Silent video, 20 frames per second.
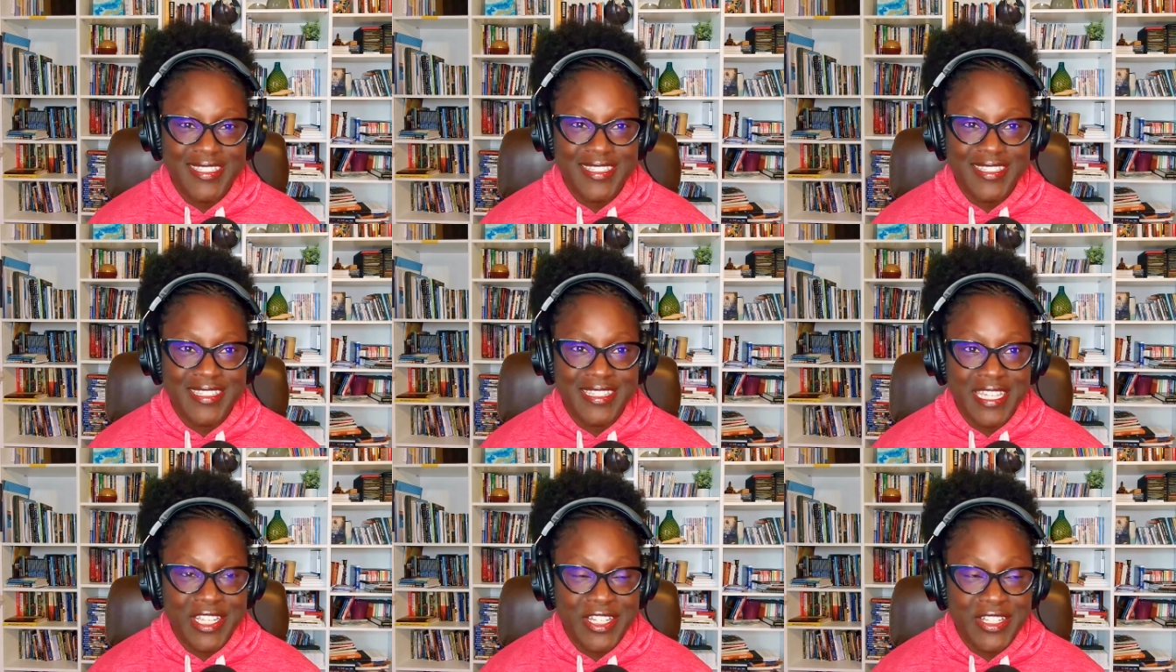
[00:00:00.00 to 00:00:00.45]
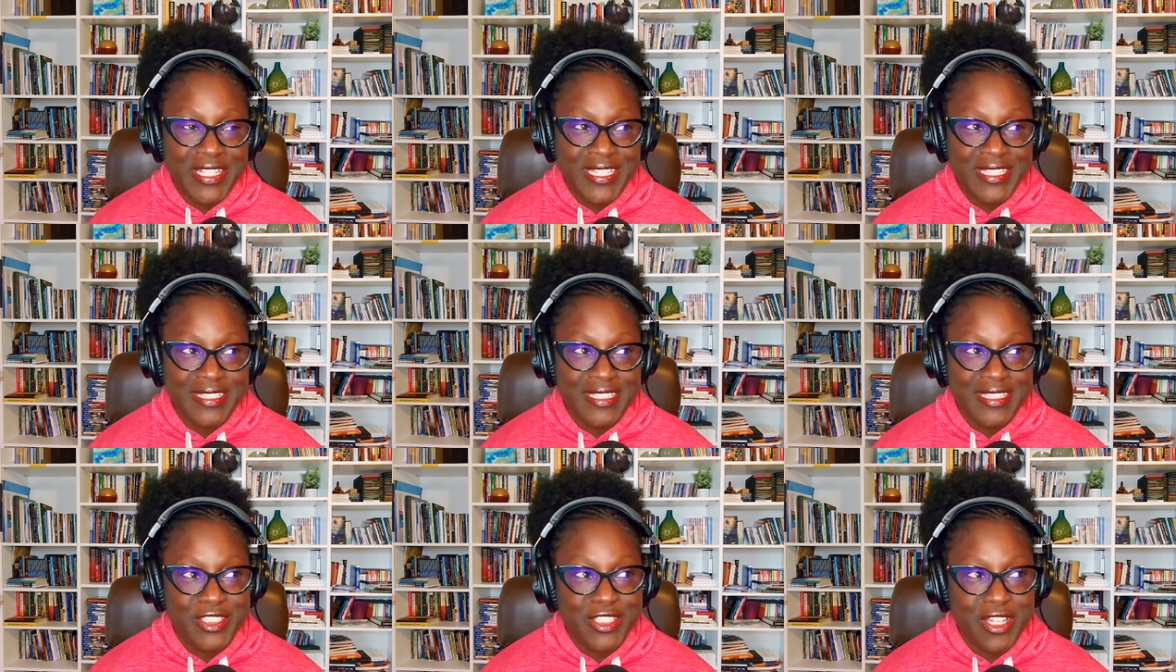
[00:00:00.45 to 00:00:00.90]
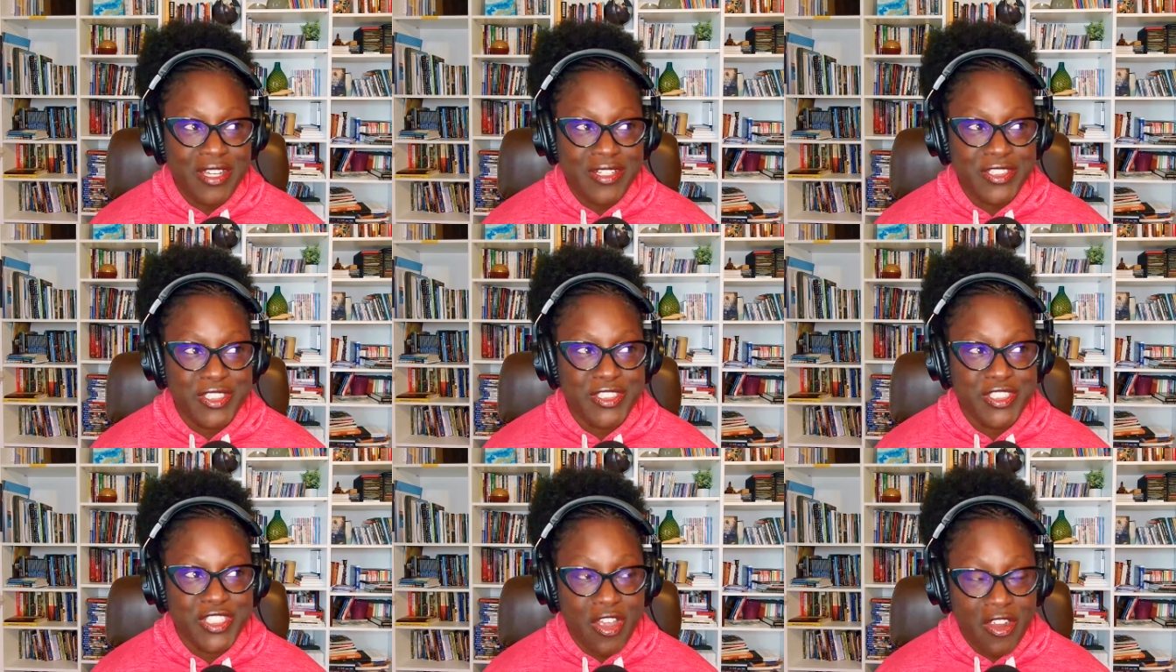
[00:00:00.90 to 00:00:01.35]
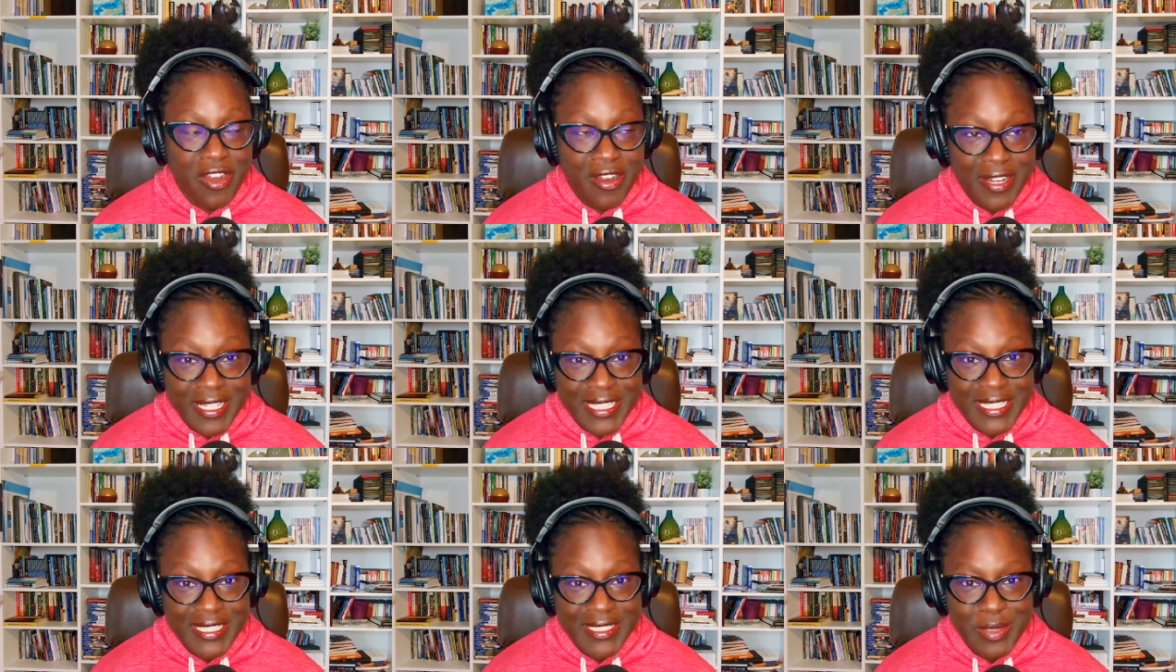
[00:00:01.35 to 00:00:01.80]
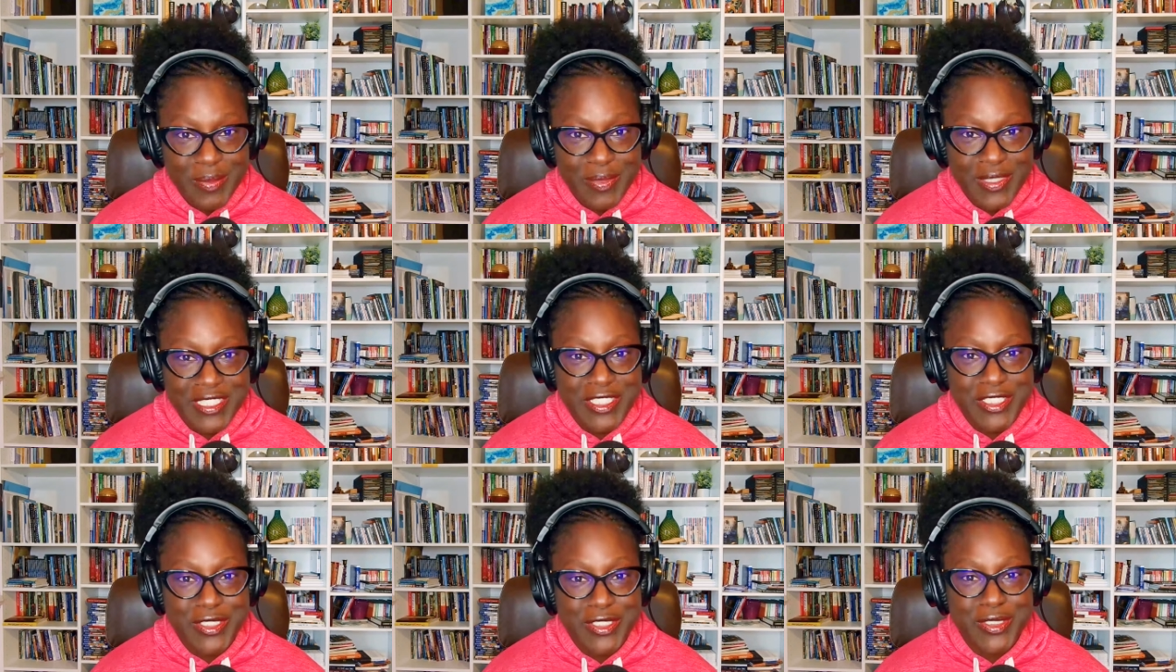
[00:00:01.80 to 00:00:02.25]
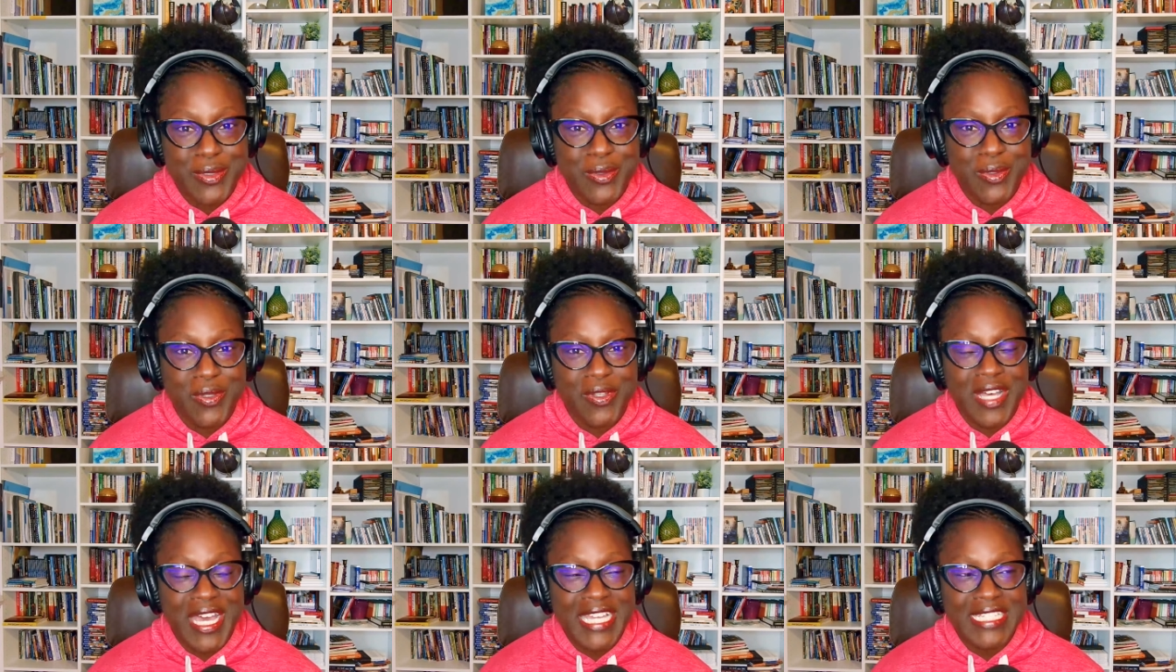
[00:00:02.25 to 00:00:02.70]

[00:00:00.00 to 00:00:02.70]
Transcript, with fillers: the doctors are in the business school,